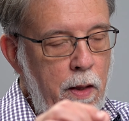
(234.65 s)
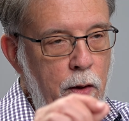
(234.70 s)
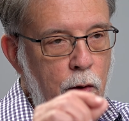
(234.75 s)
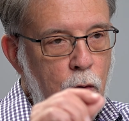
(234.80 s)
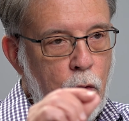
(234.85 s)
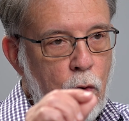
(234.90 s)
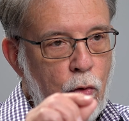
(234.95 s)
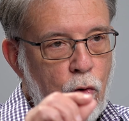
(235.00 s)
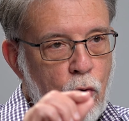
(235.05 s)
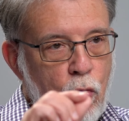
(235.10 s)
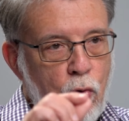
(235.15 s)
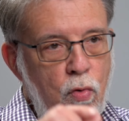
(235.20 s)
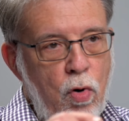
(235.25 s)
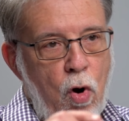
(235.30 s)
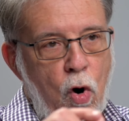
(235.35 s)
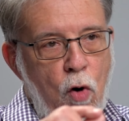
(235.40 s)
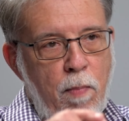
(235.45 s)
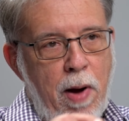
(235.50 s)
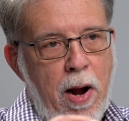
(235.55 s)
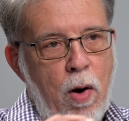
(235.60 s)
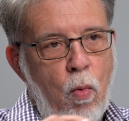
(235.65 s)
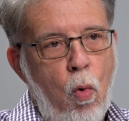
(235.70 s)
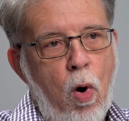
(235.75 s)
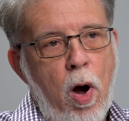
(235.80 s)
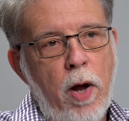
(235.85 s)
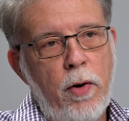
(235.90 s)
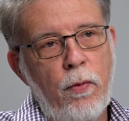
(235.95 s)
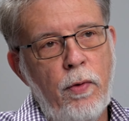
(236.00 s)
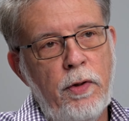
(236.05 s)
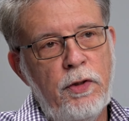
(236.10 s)
You, you know my
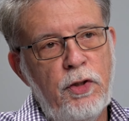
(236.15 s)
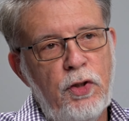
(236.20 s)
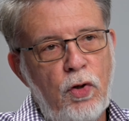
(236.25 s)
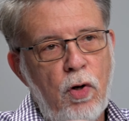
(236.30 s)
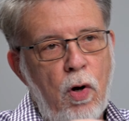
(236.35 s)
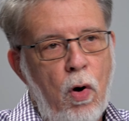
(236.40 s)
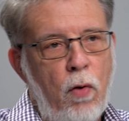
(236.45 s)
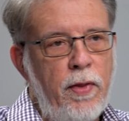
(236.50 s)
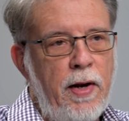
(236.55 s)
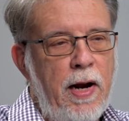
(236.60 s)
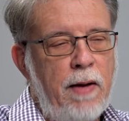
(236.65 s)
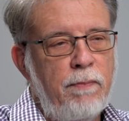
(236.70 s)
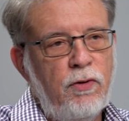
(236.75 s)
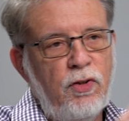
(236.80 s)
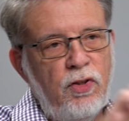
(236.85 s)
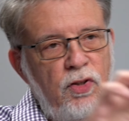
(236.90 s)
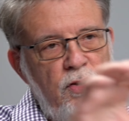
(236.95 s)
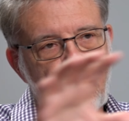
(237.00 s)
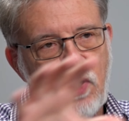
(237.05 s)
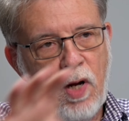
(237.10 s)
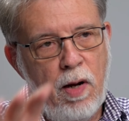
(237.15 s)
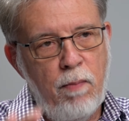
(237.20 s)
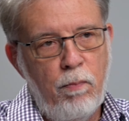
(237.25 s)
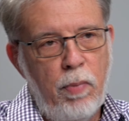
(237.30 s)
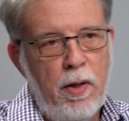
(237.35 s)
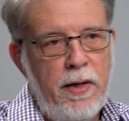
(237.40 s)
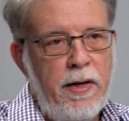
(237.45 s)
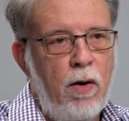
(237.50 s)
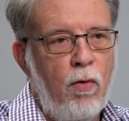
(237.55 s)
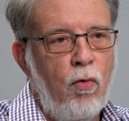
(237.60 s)
wanderings. You know that I'm
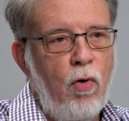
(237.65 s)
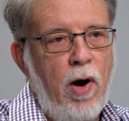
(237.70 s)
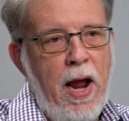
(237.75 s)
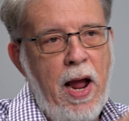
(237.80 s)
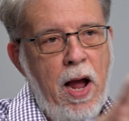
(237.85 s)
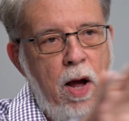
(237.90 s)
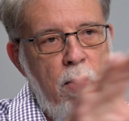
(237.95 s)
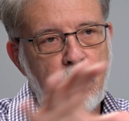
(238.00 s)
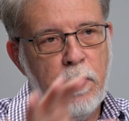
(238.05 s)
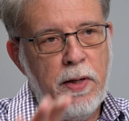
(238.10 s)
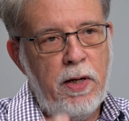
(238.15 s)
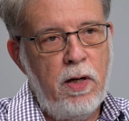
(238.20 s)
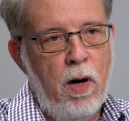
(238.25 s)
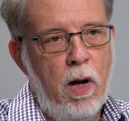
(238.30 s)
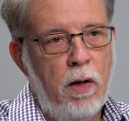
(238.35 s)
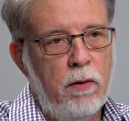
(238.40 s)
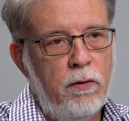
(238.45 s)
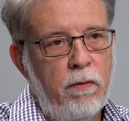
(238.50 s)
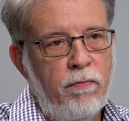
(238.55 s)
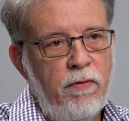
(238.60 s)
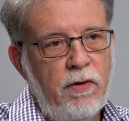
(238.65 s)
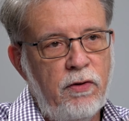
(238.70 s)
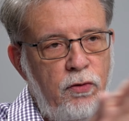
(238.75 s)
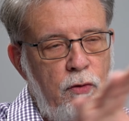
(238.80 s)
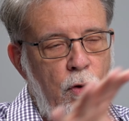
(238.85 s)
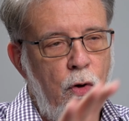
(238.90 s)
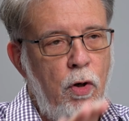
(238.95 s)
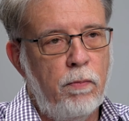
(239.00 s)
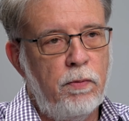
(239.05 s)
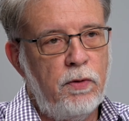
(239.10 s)
stumbling around because of this
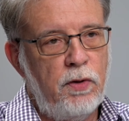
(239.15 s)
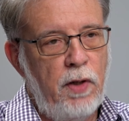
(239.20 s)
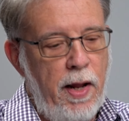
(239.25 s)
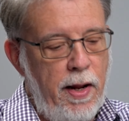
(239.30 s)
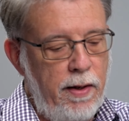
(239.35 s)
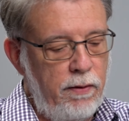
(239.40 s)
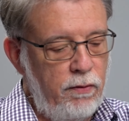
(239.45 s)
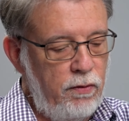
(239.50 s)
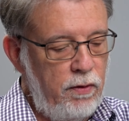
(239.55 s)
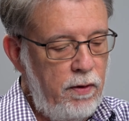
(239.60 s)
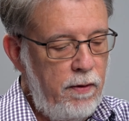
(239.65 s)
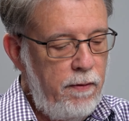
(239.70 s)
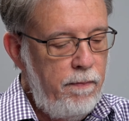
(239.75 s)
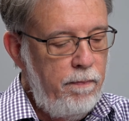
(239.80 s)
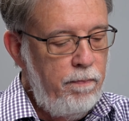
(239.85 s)
circumstance.